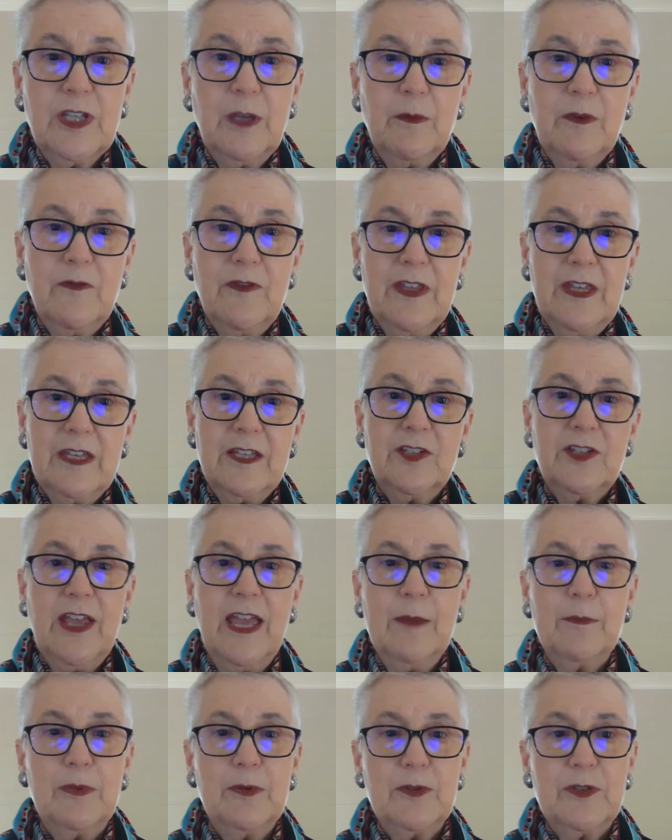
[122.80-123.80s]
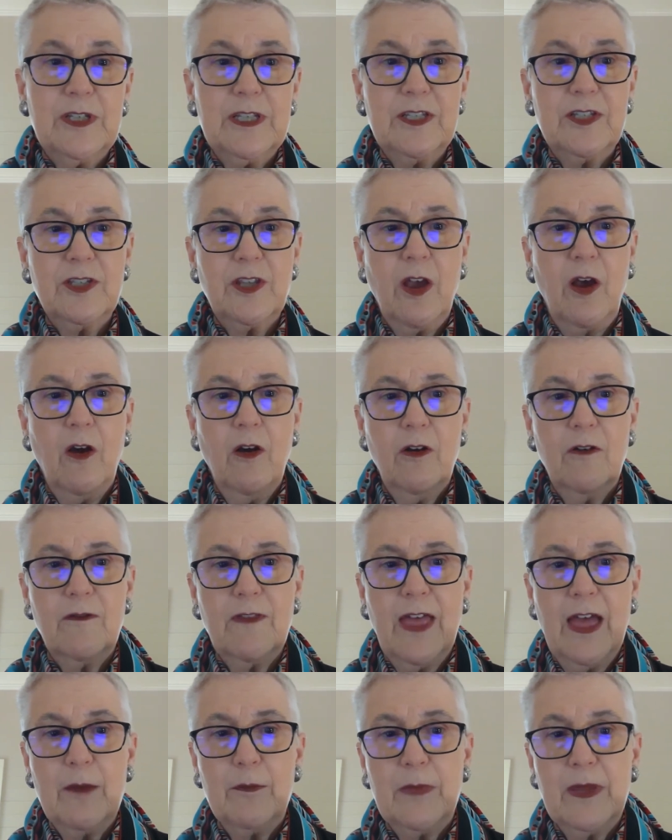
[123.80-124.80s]
some of the examples he saw of
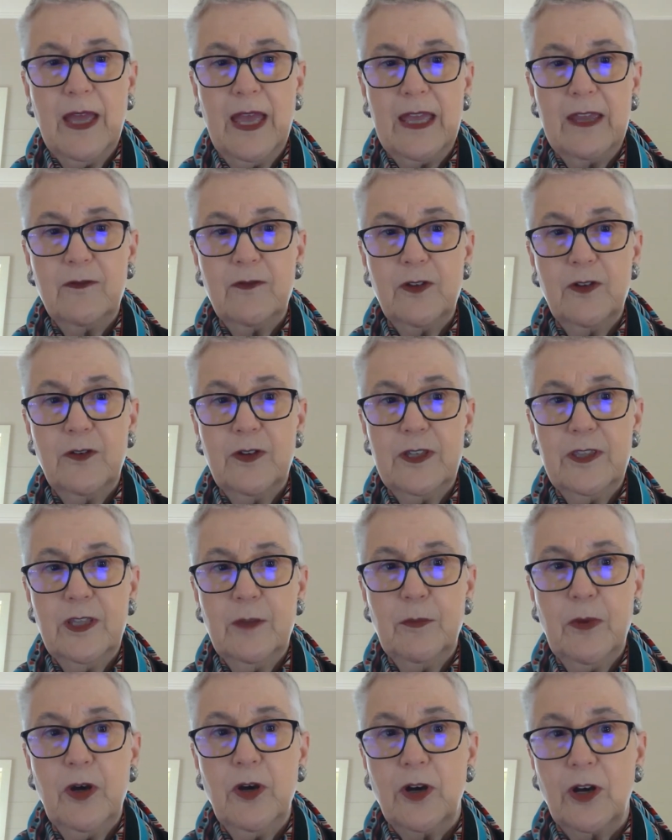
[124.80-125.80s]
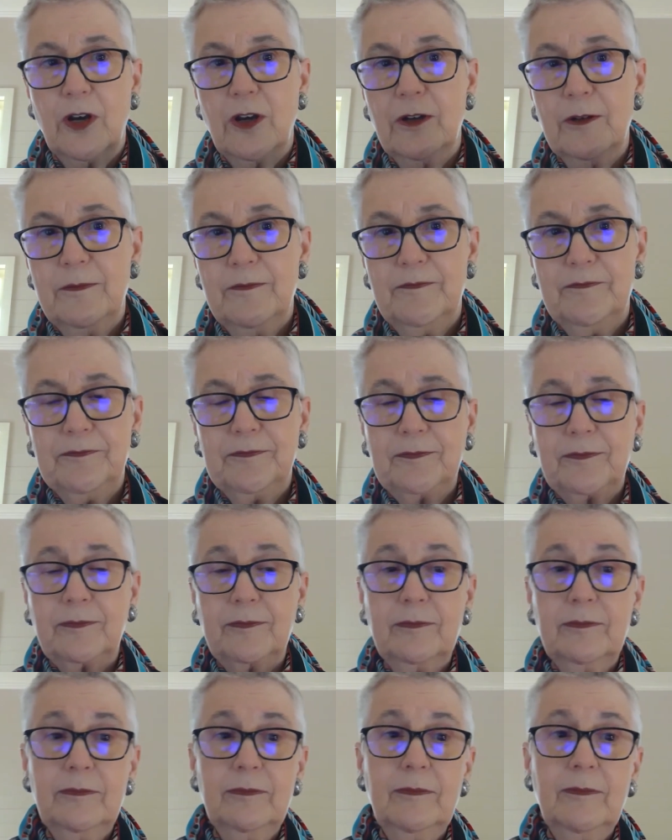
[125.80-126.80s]
that behavior in the book.
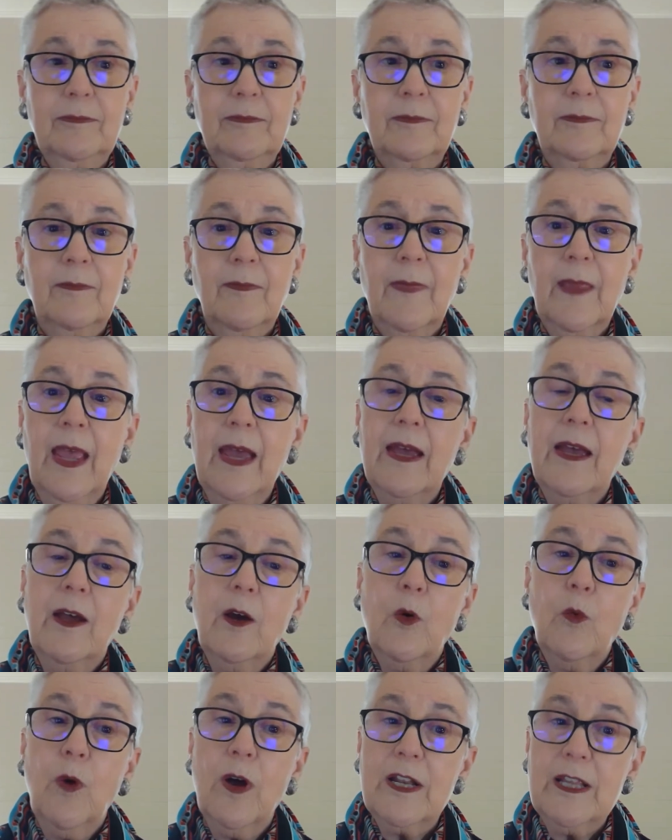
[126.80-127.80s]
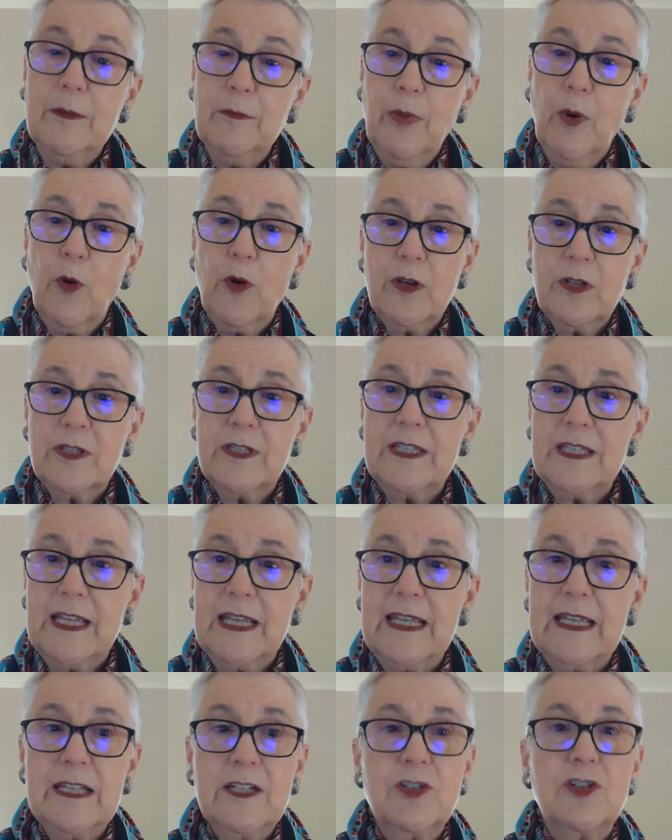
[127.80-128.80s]
One important
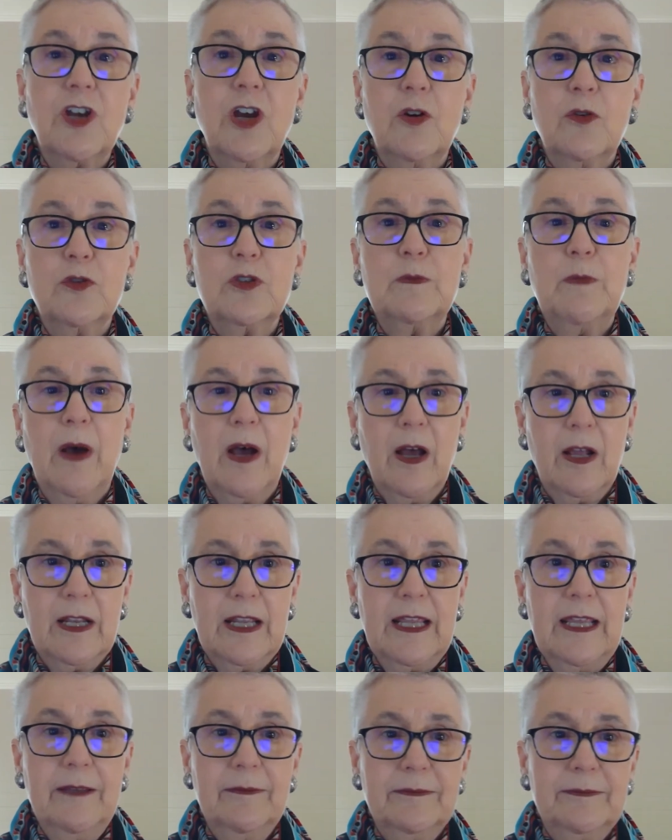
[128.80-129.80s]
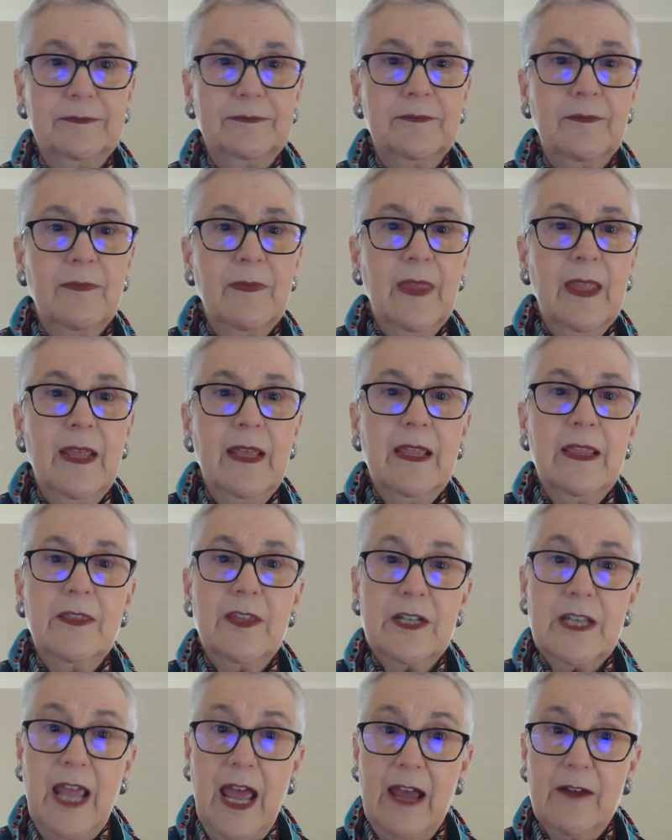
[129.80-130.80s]
scene shows Bonney,
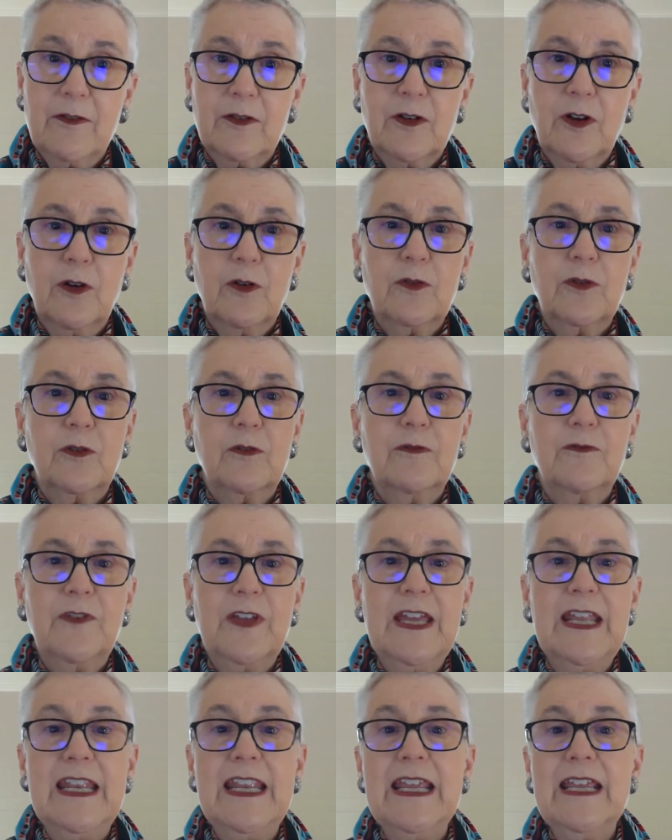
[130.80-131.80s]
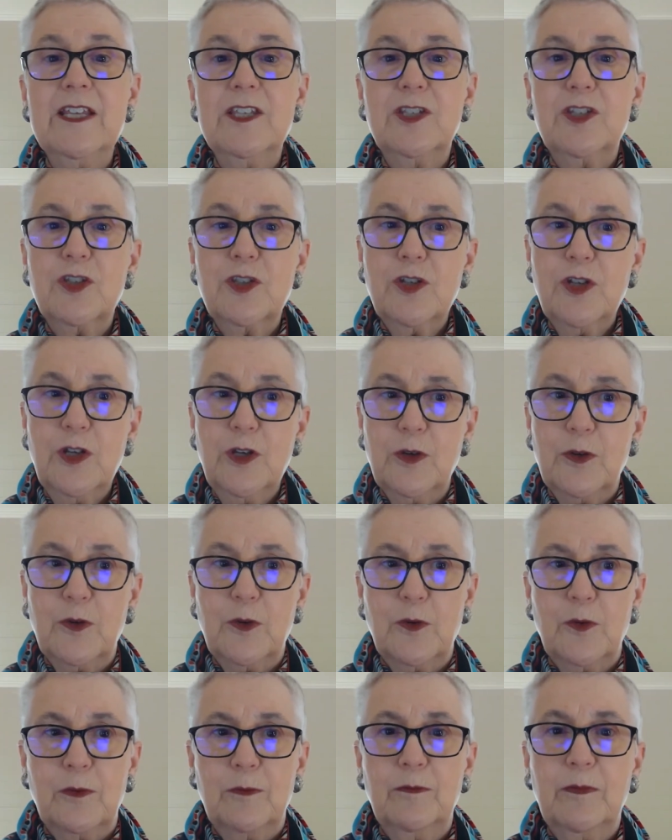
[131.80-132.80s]
the tavern owner, feeding
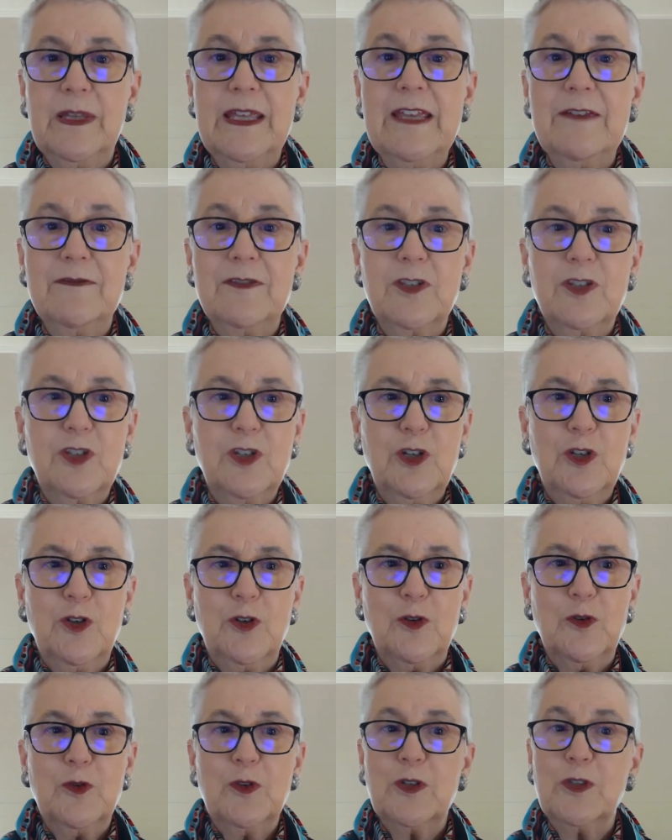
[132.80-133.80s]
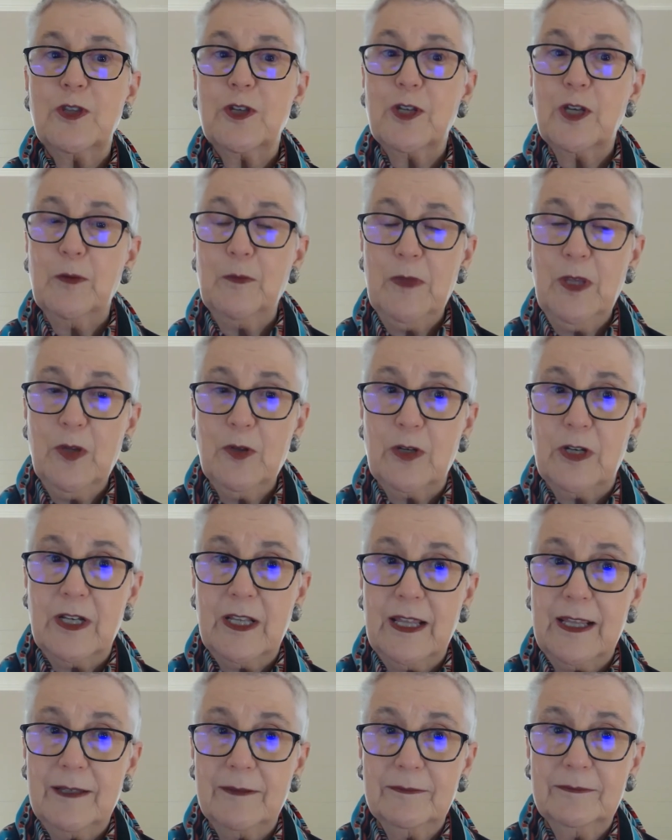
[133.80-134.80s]
stew, beef stew, to the
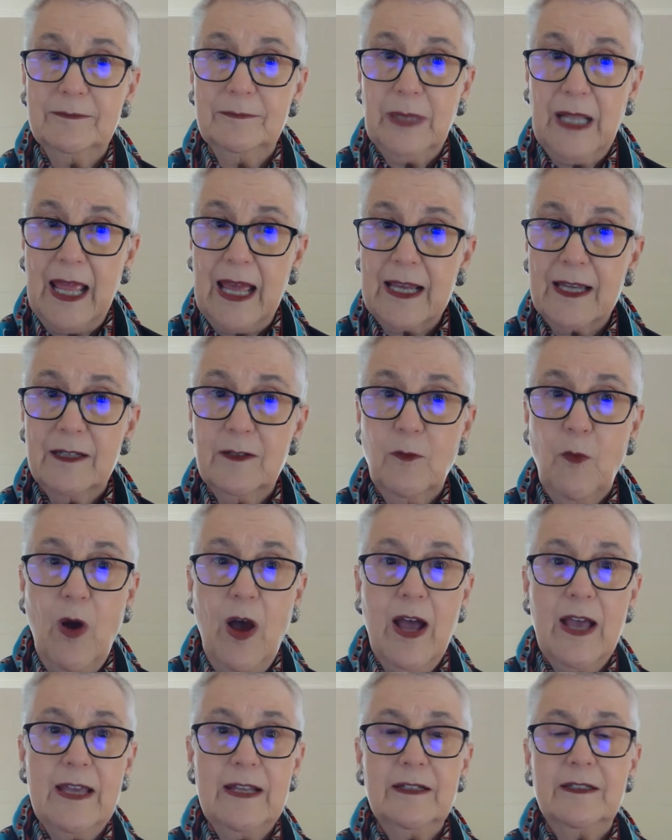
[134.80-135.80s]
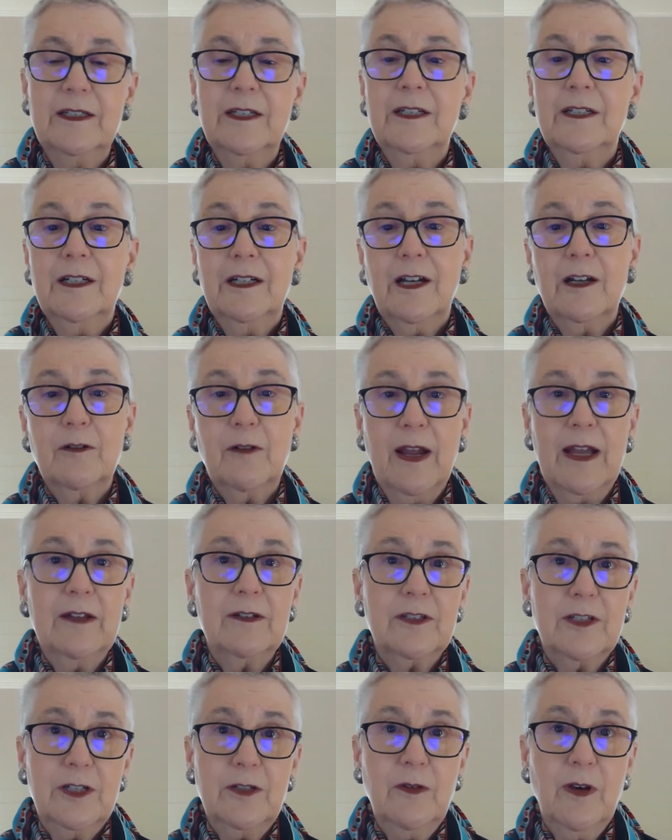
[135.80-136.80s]
community, black and white,
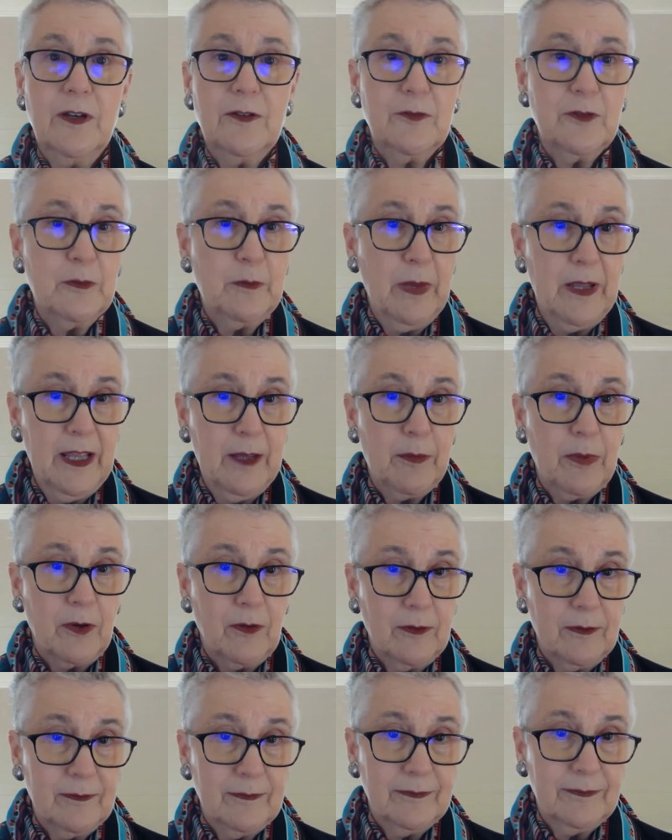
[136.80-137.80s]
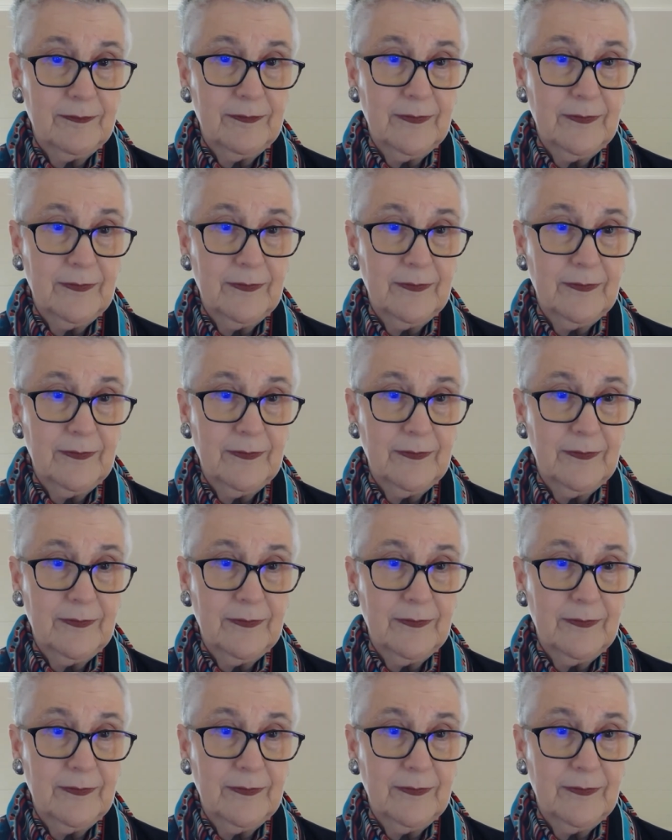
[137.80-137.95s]
around 200 people.